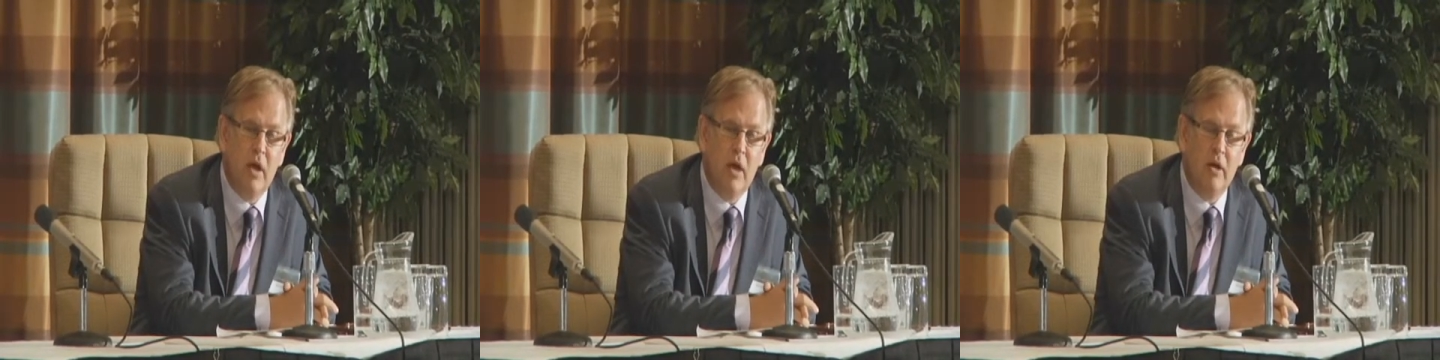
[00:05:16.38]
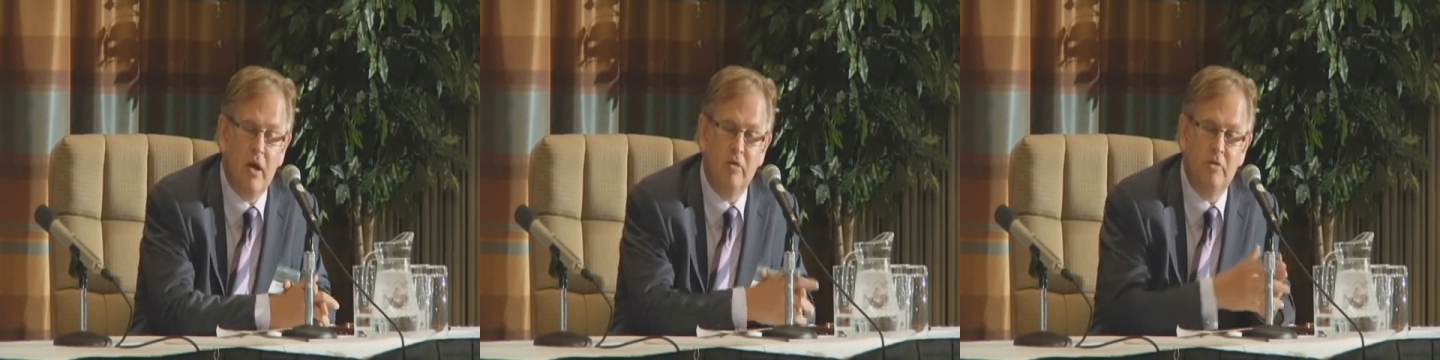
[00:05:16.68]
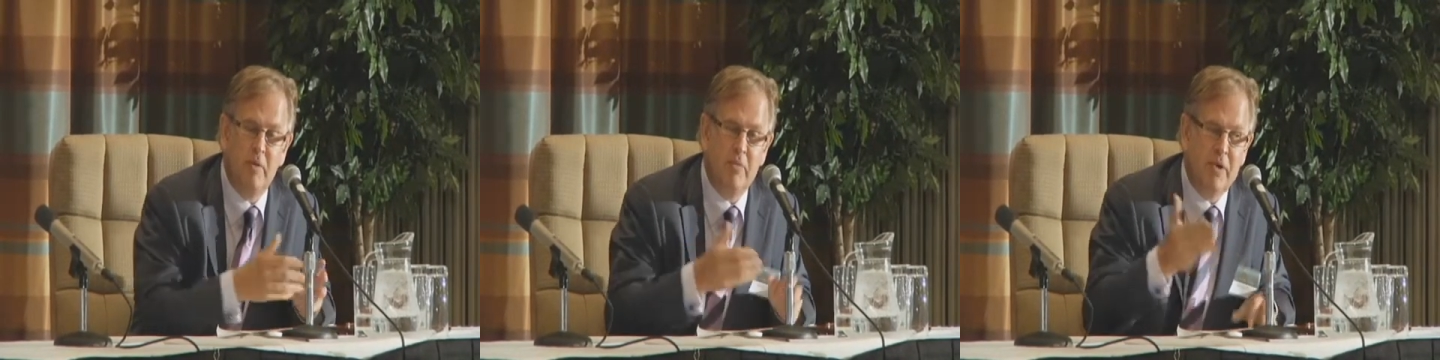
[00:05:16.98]
don't
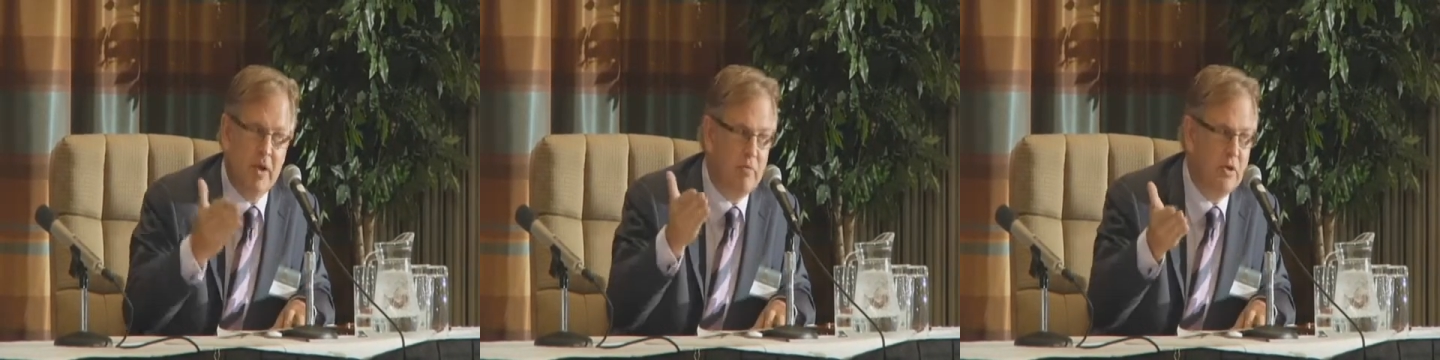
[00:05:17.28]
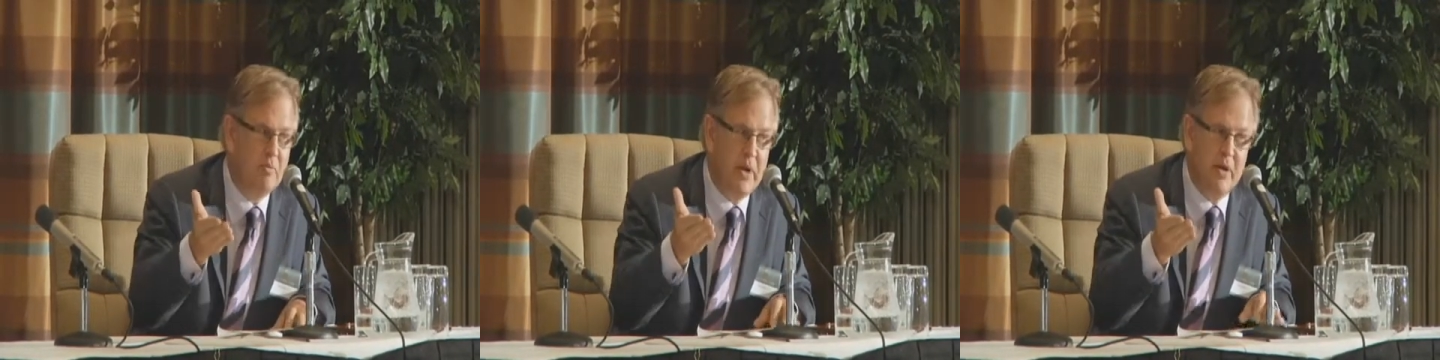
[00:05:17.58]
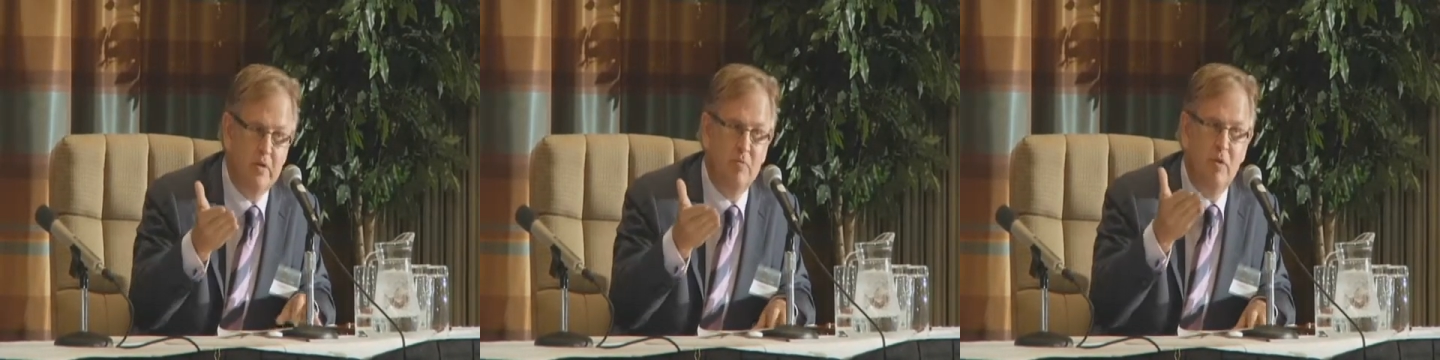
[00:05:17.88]
remember now which
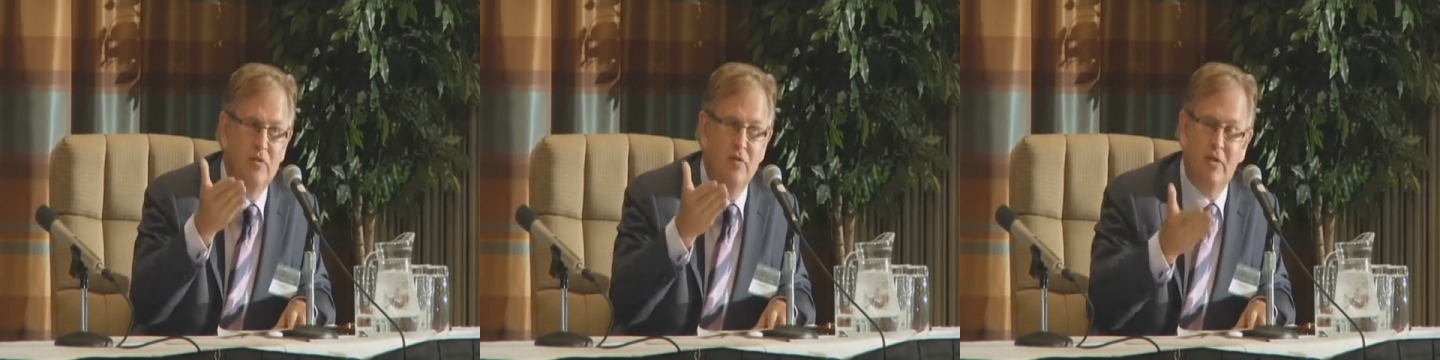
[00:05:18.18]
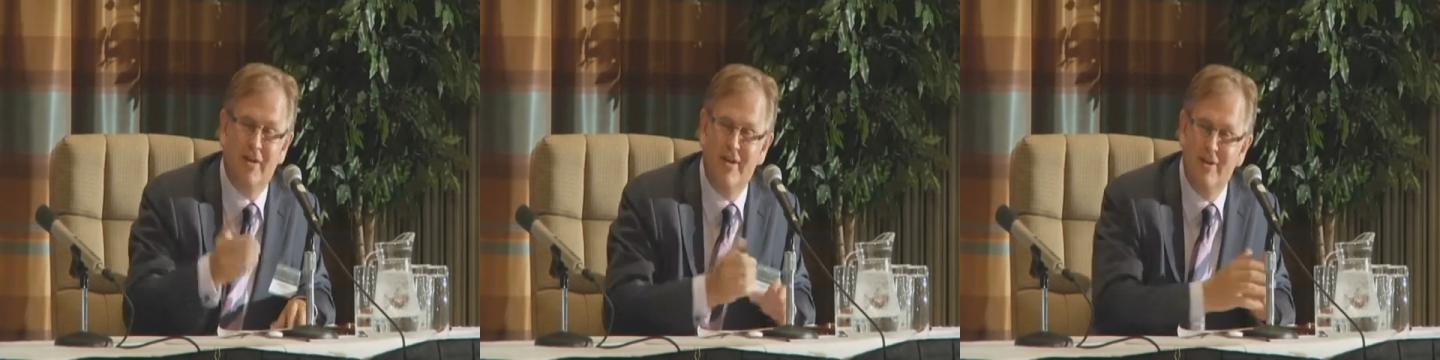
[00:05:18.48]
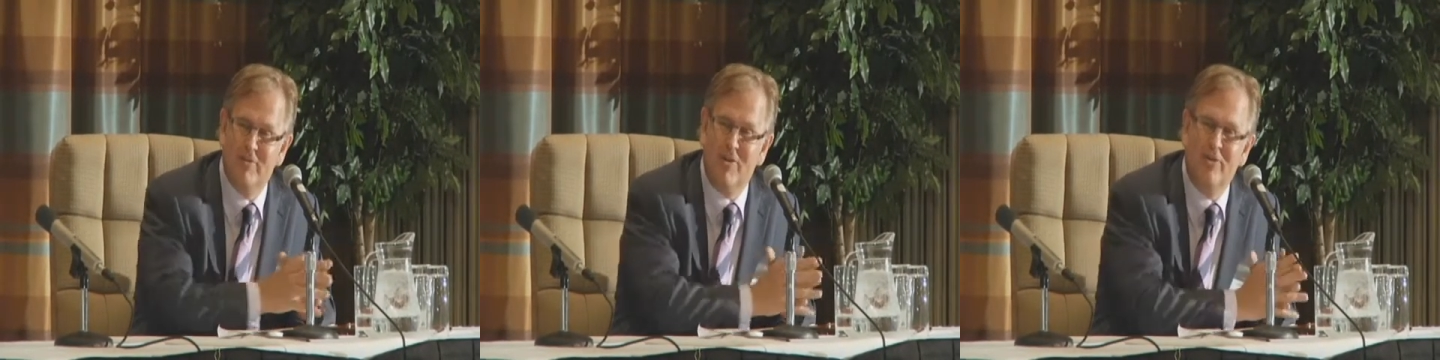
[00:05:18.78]
bank is
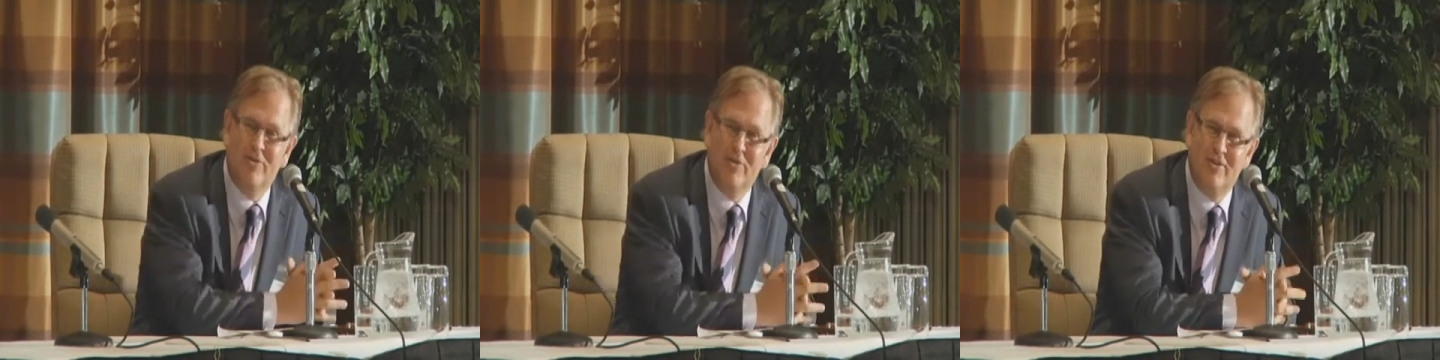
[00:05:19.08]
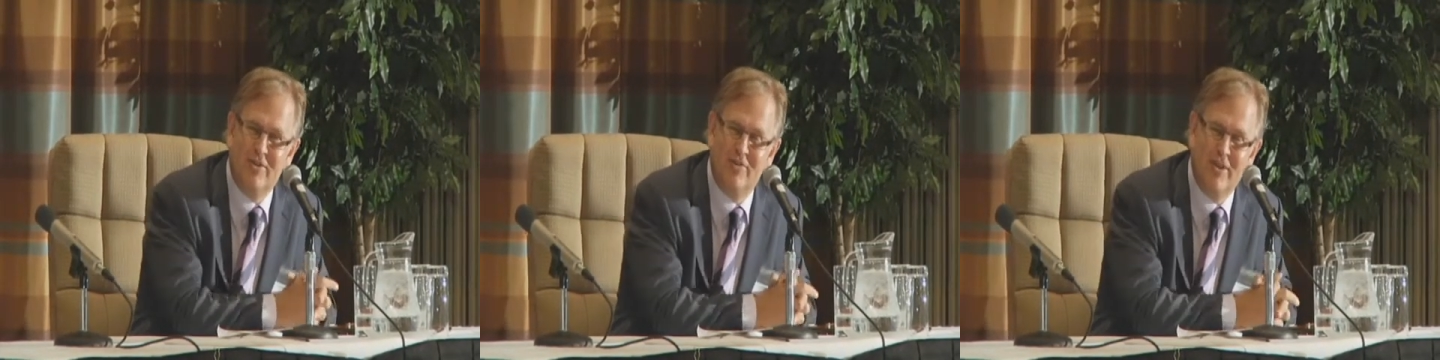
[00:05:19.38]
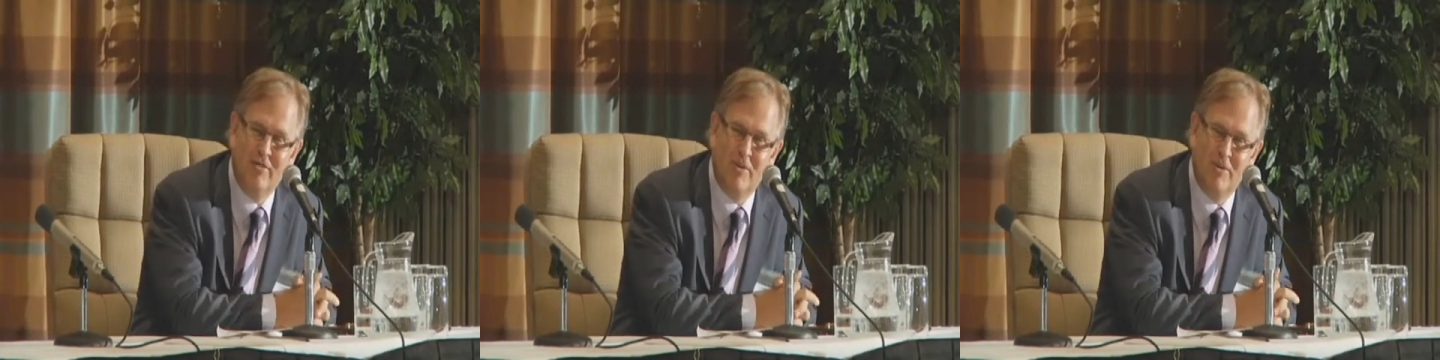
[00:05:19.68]
sponsoring this
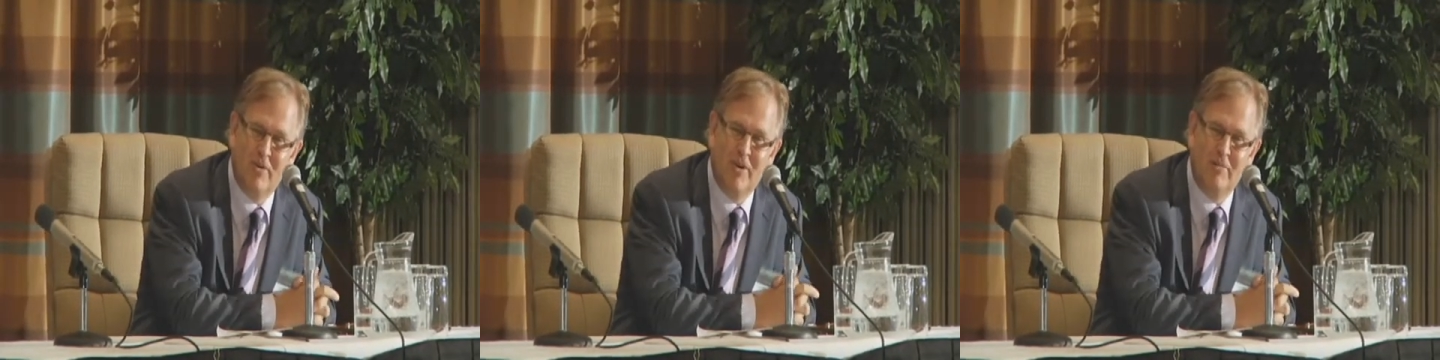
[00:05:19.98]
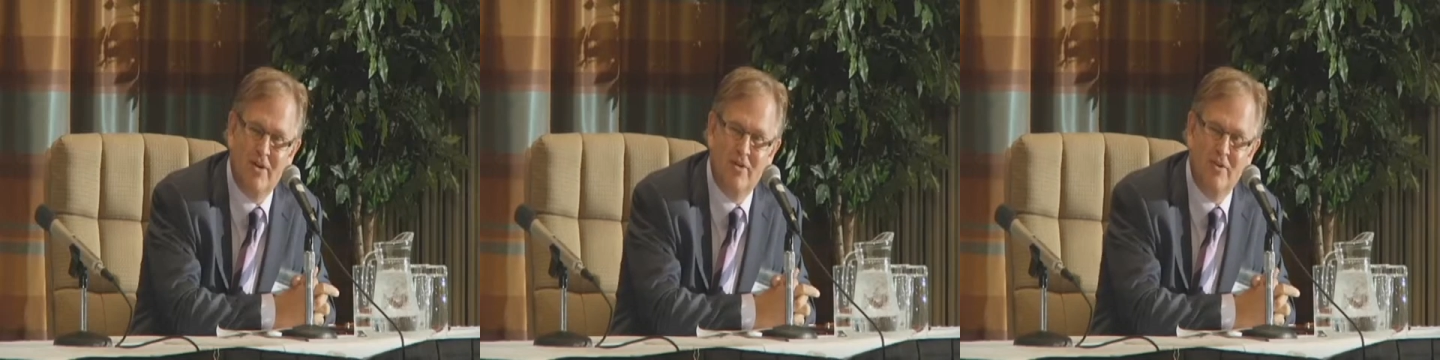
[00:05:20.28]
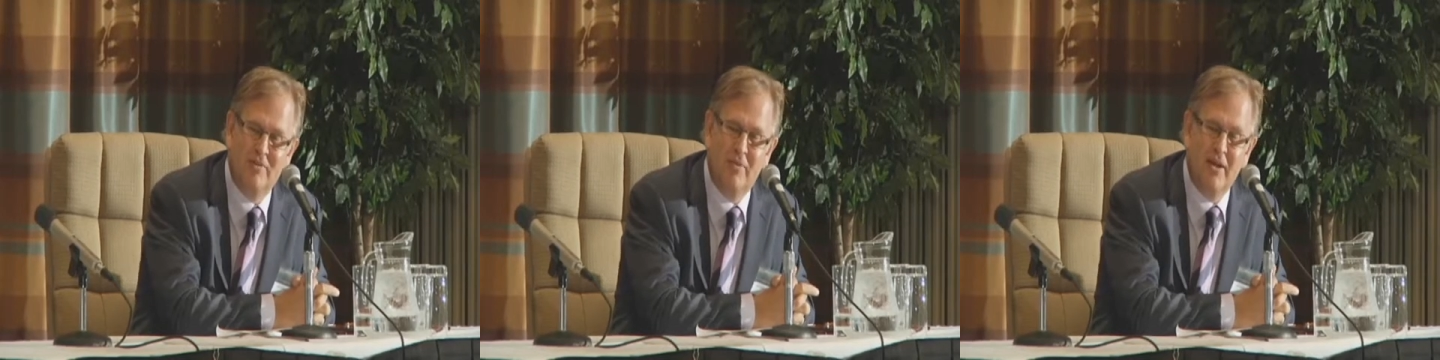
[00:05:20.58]
event, so I'm not going to mention
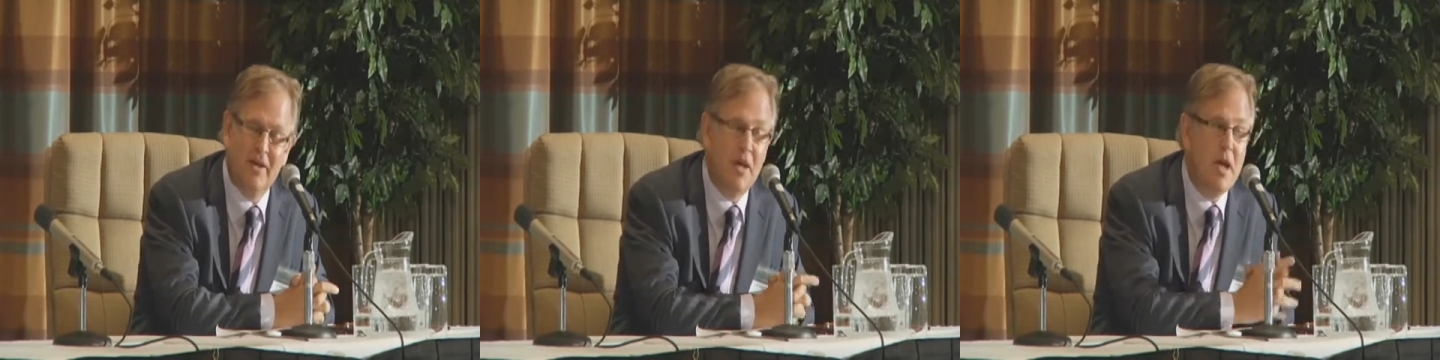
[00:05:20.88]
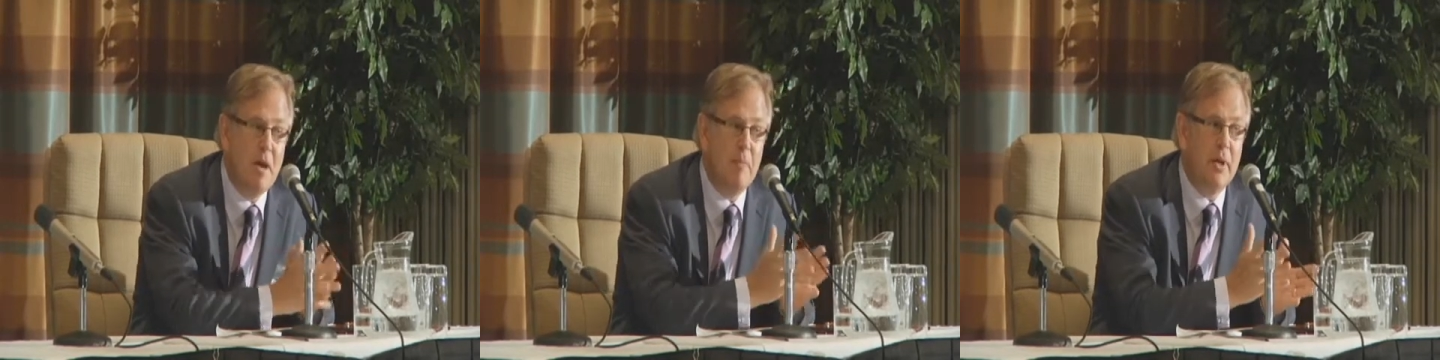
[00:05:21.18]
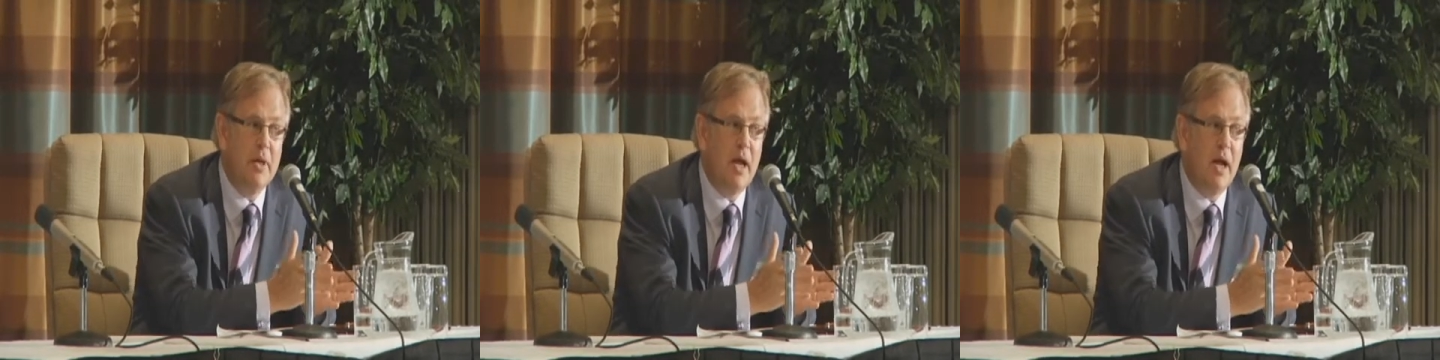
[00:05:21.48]
the bank.
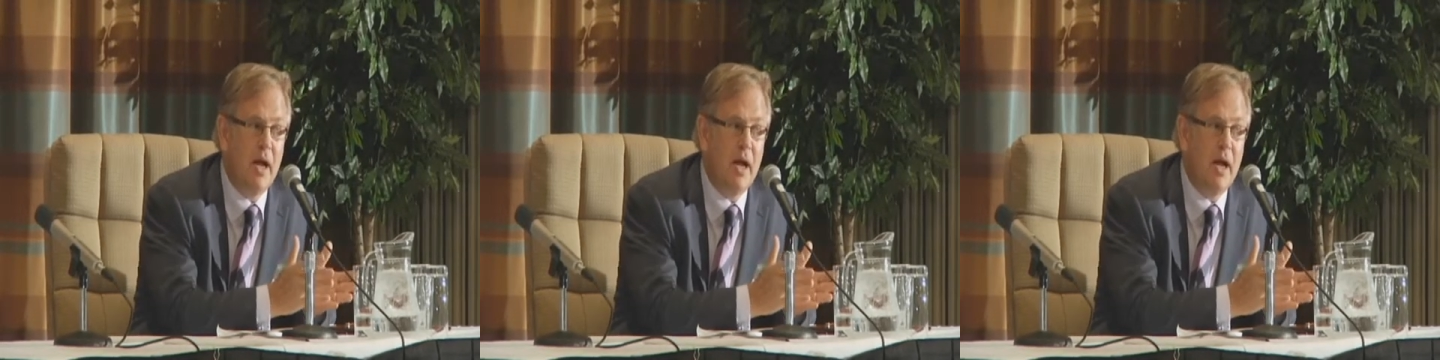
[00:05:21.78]
But